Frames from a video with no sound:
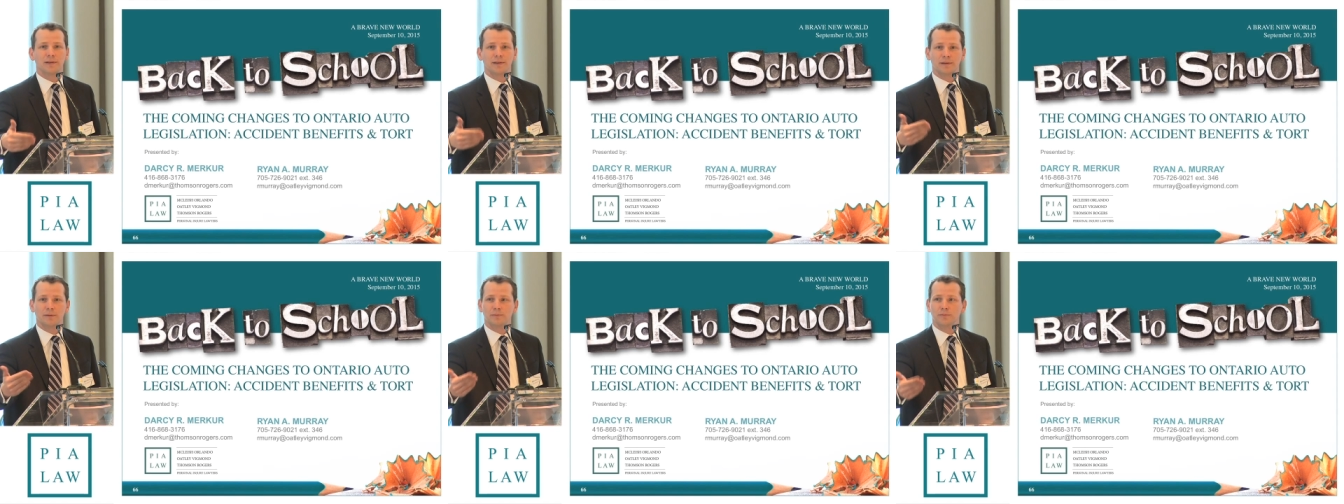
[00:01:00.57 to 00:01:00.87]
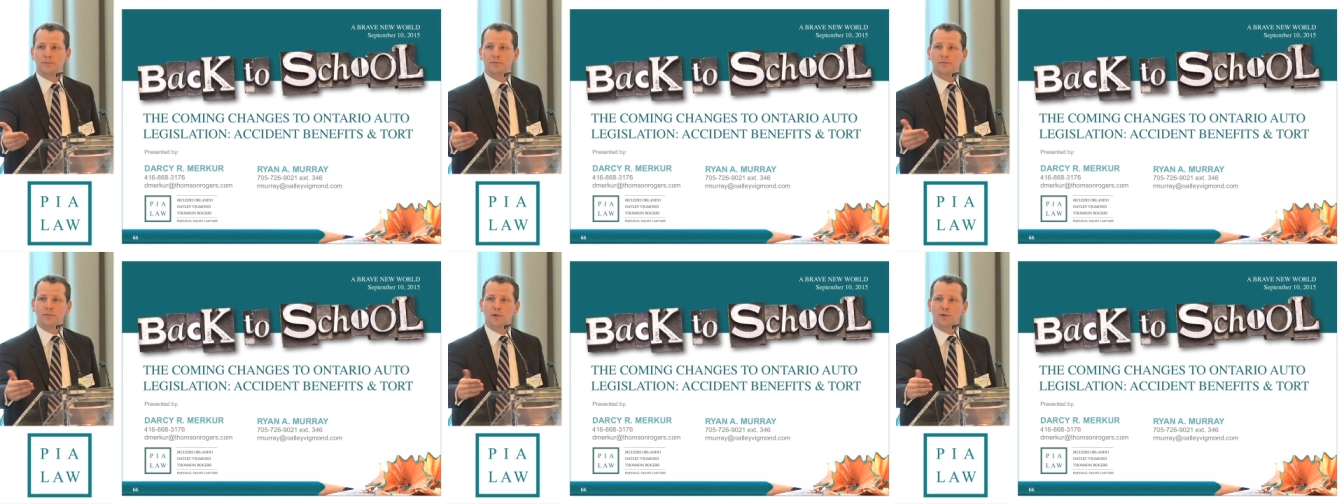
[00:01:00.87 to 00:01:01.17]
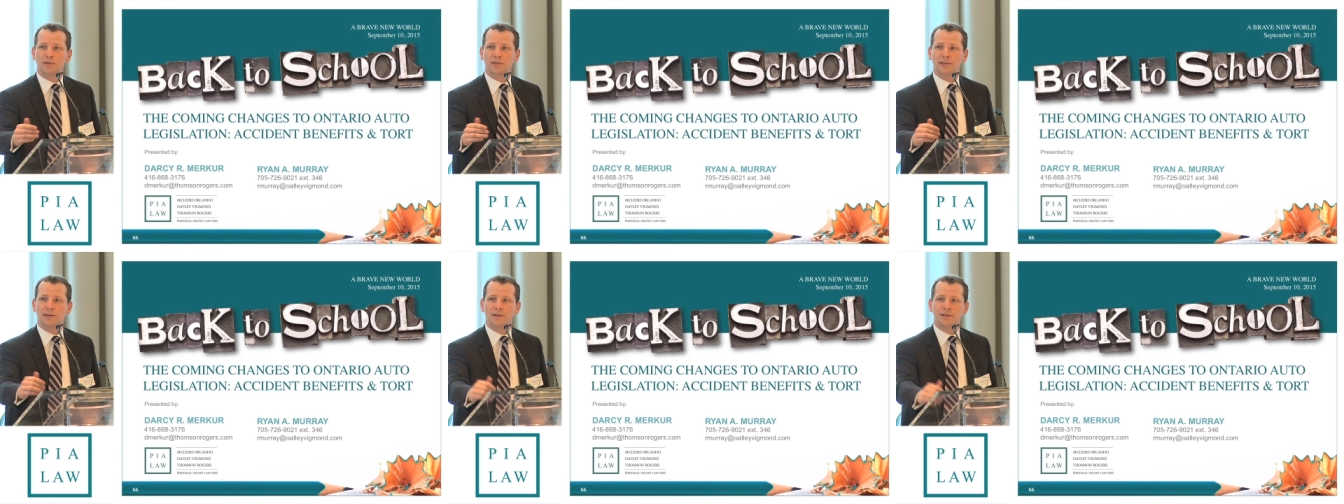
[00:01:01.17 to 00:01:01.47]
the
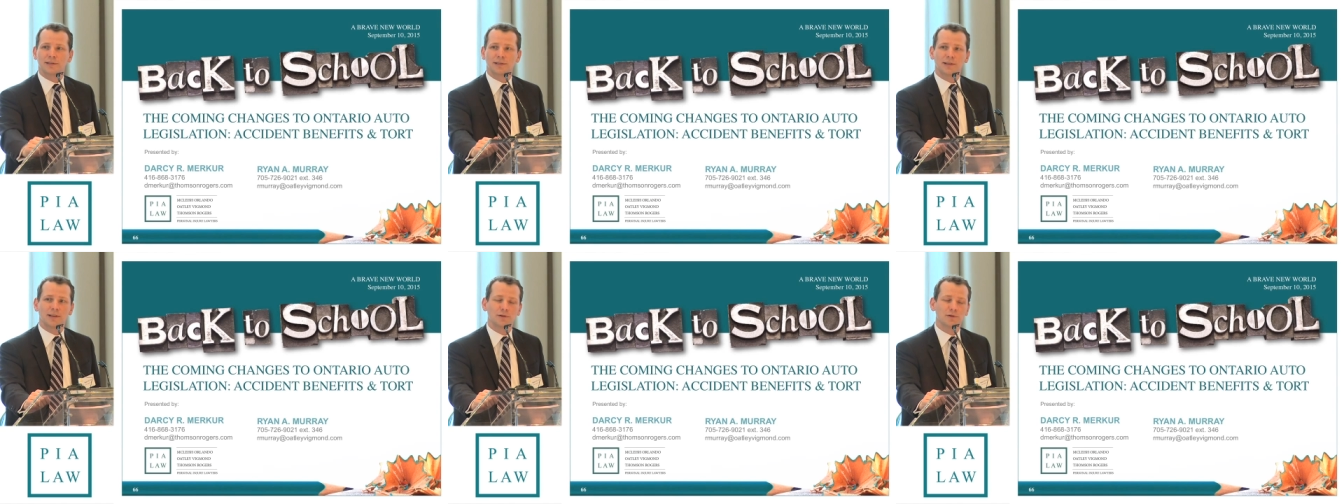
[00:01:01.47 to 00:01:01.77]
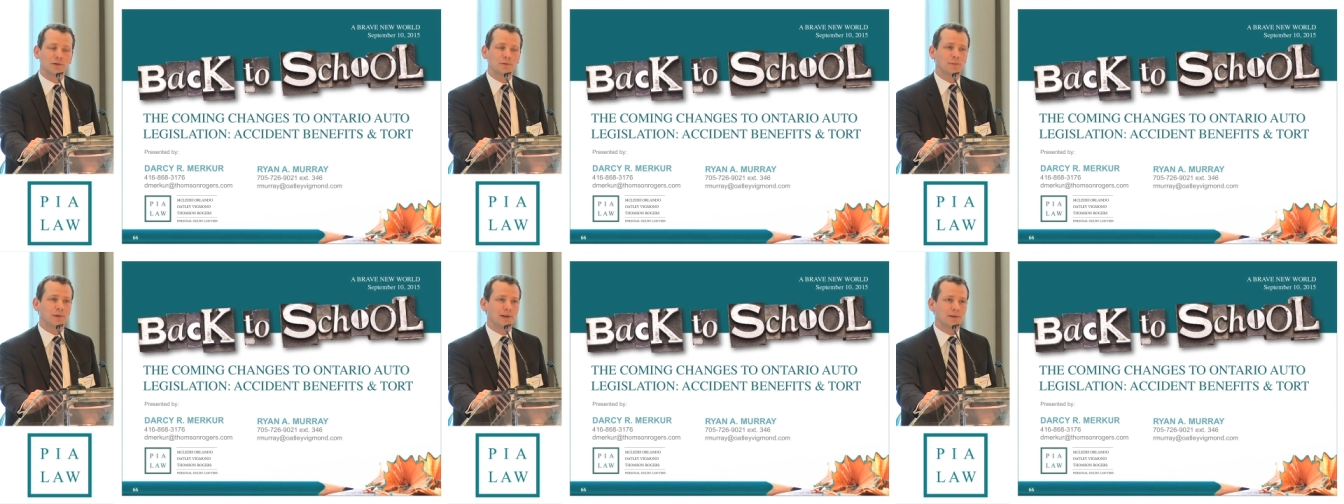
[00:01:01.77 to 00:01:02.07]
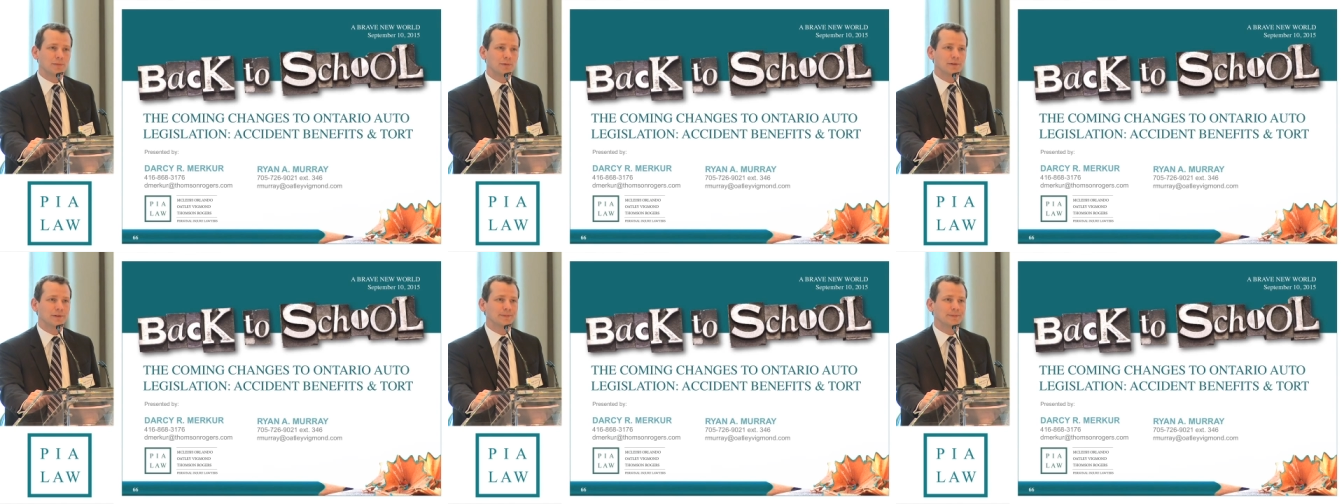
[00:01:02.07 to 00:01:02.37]
most seriously injured
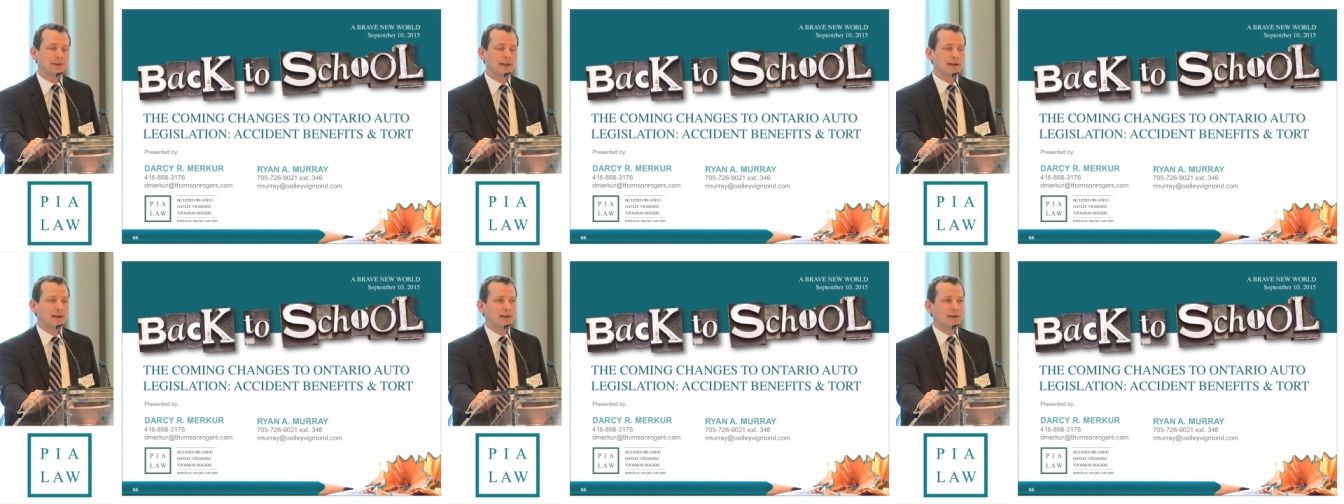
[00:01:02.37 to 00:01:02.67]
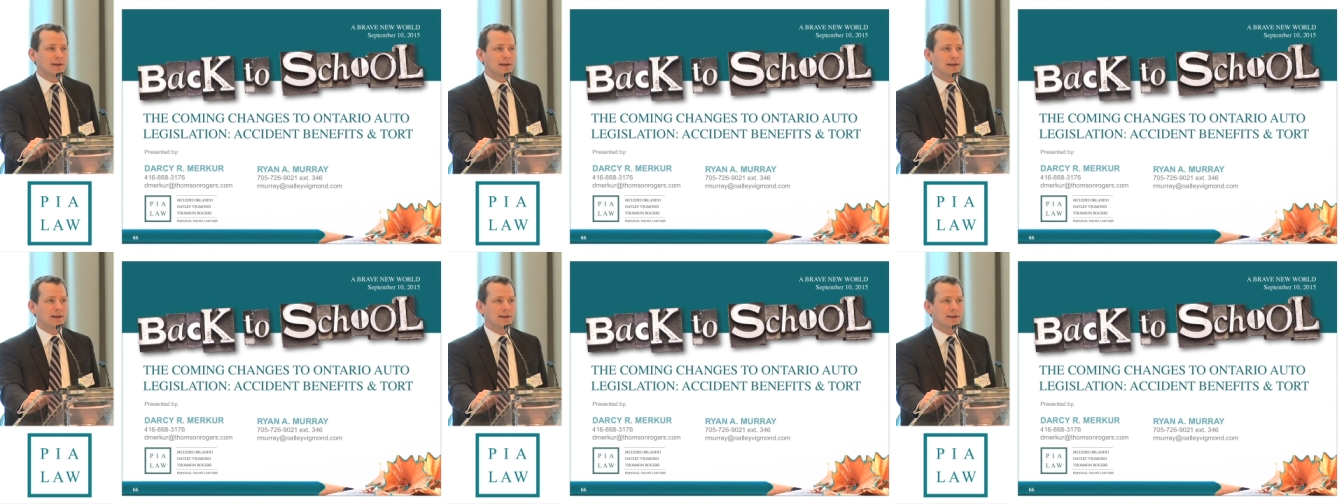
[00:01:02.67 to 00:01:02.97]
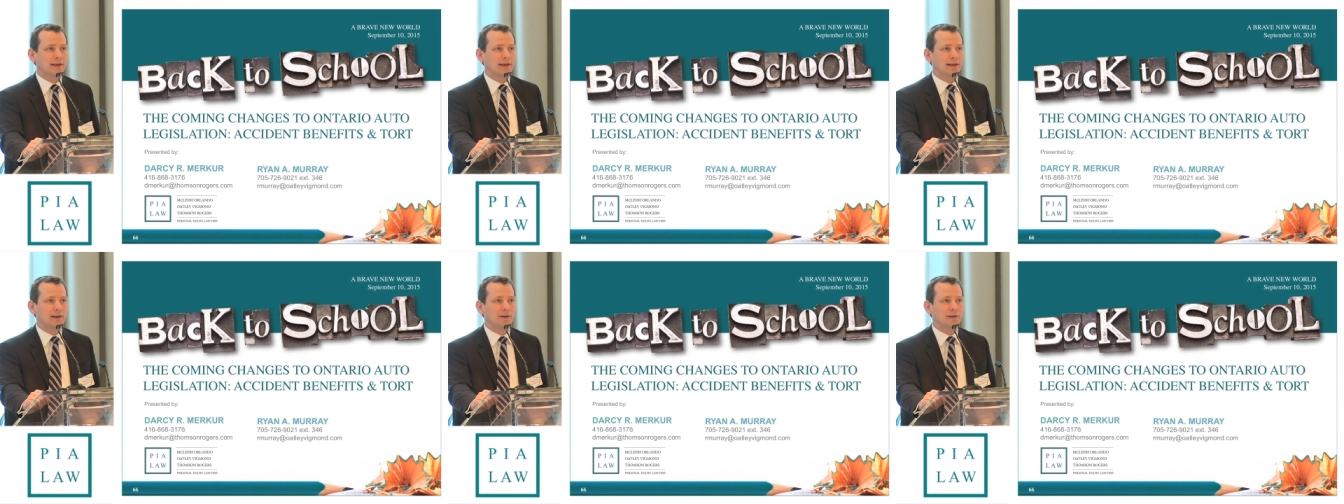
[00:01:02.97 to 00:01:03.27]
people,
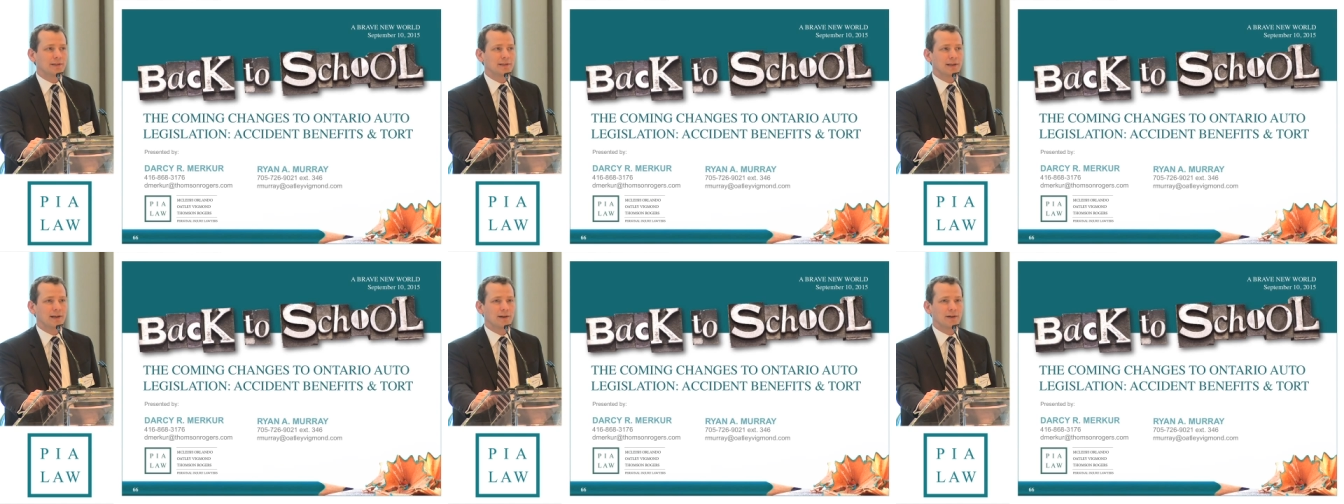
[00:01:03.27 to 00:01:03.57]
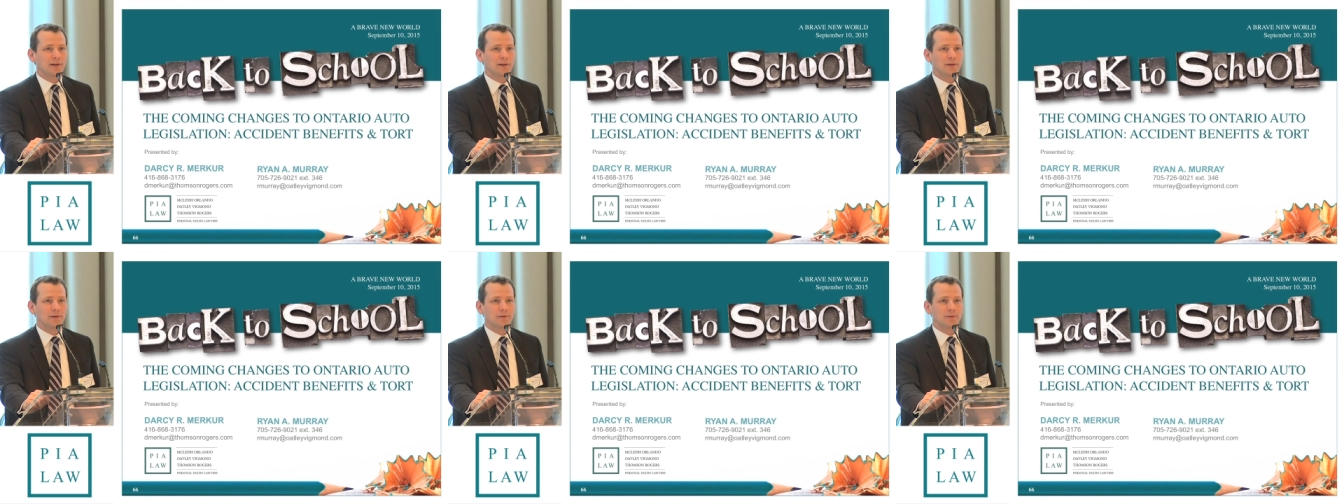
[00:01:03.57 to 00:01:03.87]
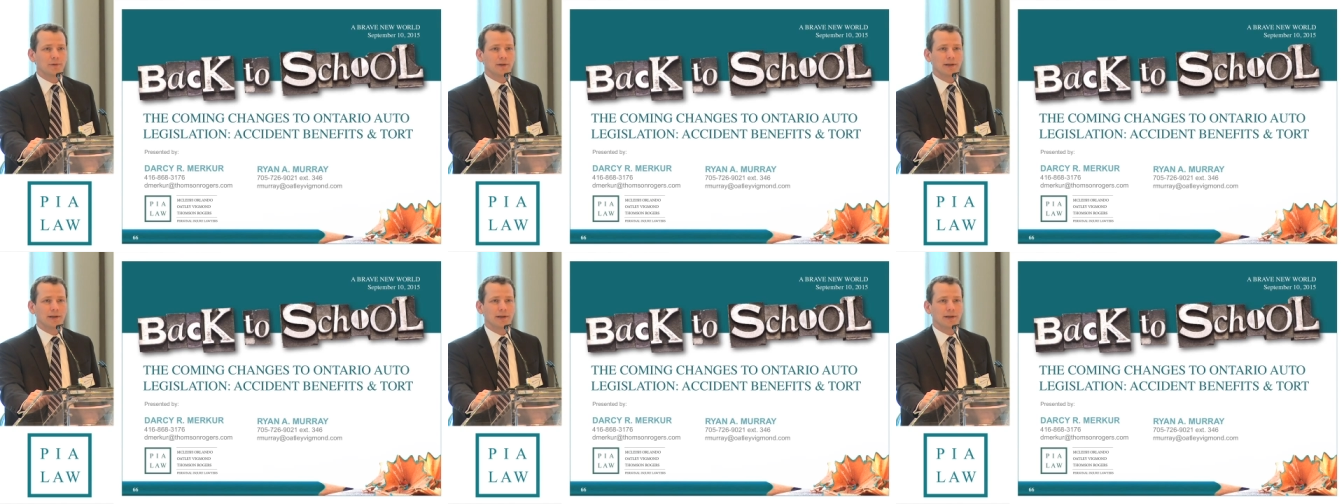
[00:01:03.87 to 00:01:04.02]
in Ontario